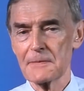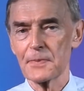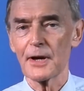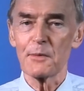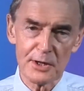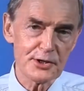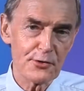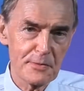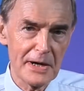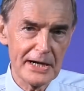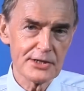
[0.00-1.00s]
But I want to
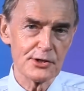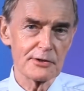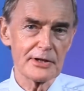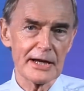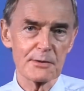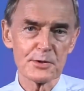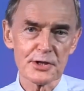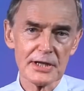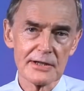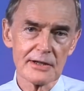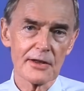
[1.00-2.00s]
remind you that it was
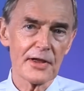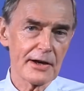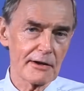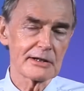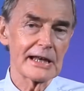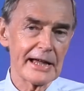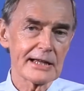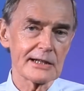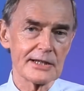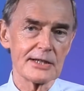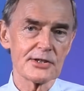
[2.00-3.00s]
in that
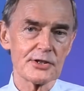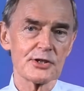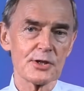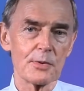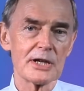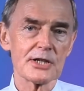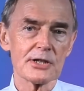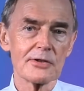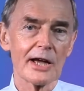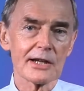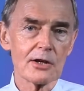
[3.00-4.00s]
unlikely
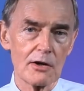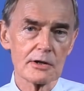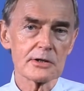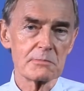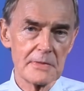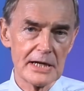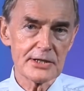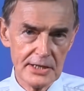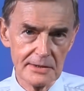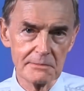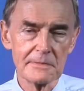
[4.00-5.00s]
situation that God met
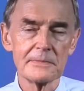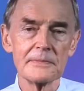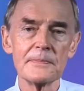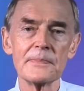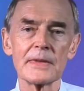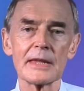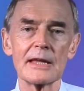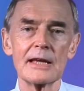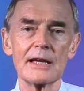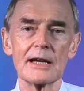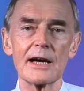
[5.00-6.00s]
him.
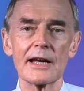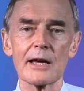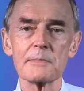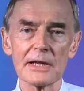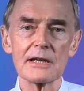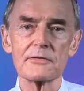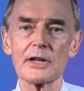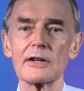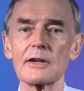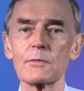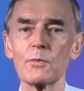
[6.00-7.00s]
And I believe
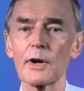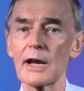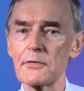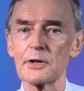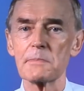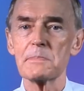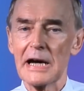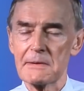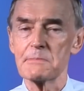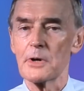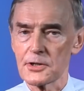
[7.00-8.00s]
in whatever
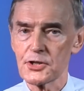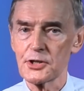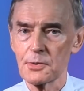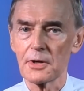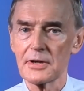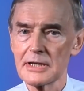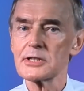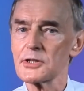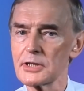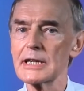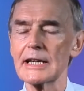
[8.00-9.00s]
Patmos you are in
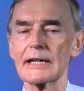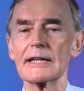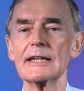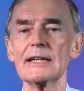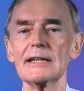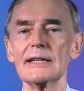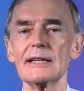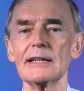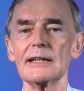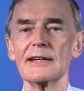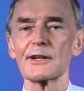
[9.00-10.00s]
today,
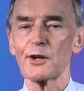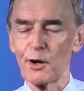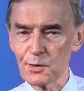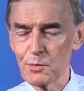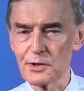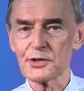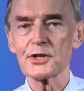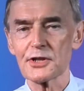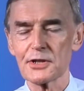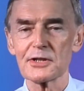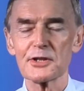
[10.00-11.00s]
God
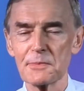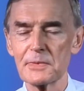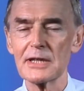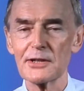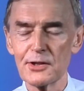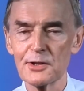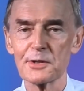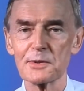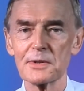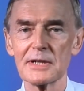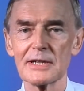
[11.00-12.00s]
wants to meet
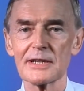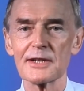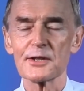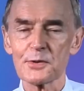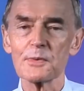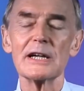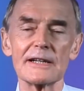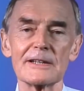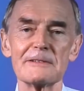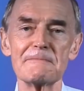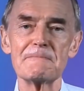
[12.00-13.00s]
you as well.